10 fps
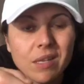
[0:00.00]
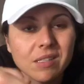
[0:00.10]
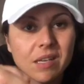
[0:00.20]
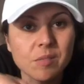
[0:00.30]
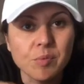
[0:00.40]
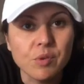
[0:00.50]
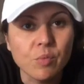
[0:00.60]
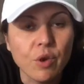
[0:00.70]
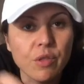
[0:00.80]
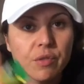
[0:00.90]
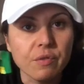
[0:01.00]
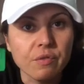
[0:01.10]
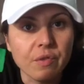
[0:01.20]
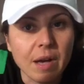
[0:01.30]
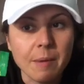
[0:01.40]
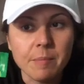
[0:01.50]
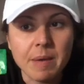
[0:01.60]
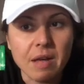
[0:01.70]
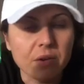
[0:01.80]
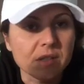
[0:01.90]
teaspoon worth of
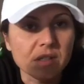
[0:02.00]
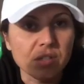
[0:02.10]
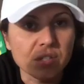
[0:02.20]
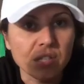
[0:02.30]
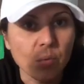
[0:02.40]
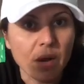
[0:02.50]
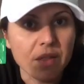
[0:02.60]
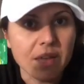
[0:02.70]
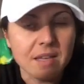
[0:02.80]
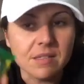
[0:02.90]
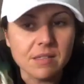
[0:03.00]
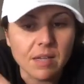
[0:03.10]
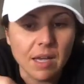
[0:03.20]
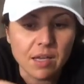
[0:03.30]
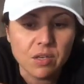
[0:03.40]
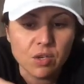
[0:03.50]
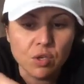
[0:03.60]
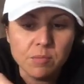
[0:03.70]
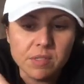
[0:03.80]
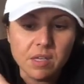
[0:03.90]
powder. It's usually one of these
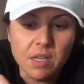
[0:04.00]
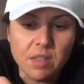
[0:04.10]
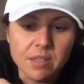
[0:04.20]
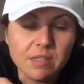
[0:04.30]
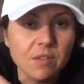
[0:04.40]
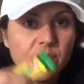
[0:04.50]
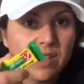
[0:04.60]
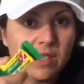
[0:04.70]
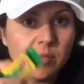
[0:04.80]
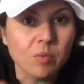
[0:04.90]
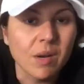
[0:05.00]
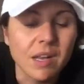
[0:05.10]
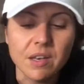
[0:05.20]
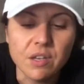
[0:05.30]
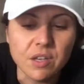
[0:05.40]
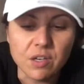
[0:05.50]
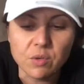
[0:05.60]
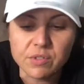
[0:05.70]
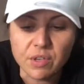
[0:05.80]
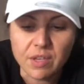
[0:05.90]
cubes. This is the vegetable one. You can
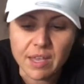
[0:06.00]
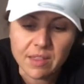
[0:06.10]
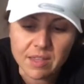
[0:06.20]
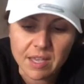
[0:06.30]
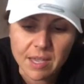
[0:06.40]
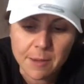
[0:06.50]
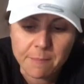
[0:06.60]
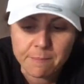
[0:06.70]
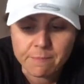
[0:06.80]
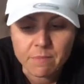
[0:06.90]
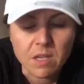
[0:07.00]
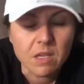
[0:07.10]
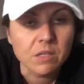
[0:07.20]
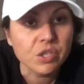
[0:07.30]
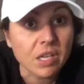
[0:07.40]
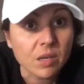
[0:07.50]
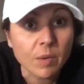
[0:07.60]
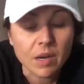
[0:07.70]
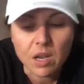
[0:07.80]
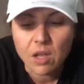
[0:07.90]
also get the chicken
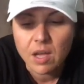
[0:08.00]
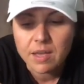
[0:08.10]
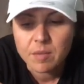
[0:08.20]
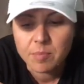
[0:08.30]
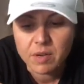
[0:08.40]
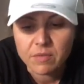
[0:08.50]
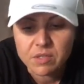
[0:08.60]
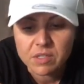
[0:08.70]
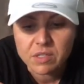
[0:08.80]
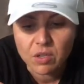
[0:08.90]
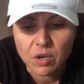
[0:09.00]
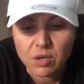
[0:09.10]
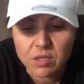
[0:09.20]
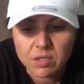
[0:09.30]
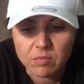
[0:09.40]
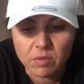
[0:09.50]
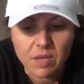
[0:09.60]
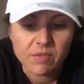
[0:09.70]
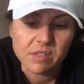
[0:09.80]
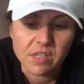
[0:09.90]
one I like, but I've just got
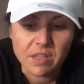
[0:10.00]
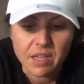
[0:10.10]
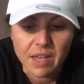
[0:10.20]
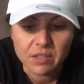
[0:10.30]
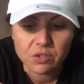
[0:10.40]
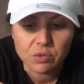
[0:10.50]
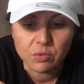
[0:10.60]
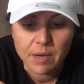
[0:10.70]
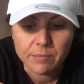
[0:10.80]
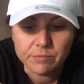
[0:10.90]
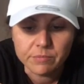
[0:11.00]
whatever's in the actual